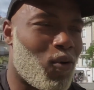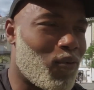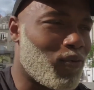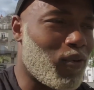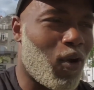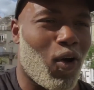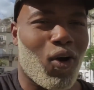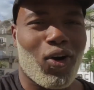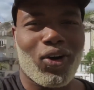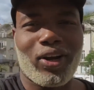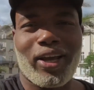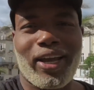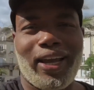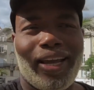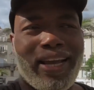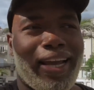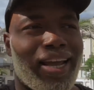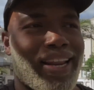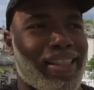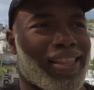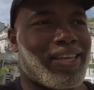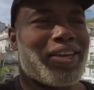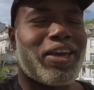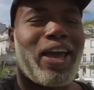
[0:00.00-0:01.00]
vlogging,
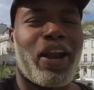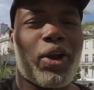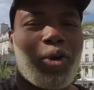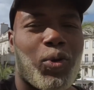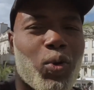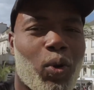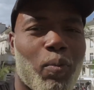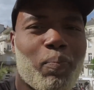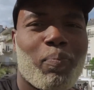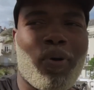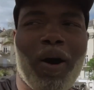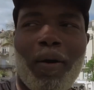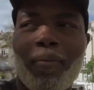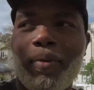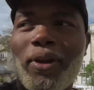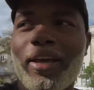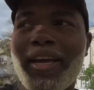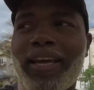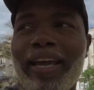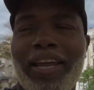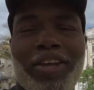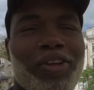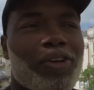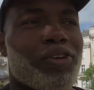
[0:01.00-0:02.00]
anything you got to do in
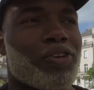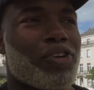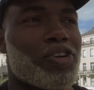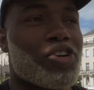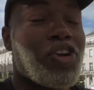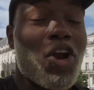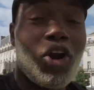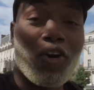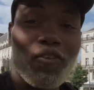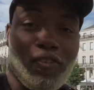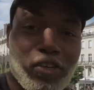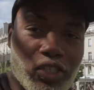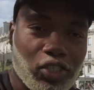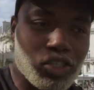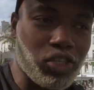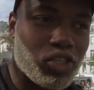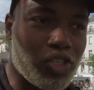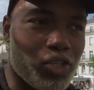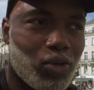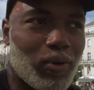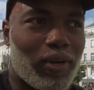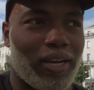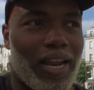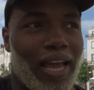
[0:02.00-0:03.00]
public, and you're nervous to
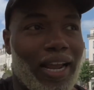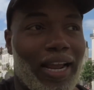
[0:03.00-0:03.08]
do it,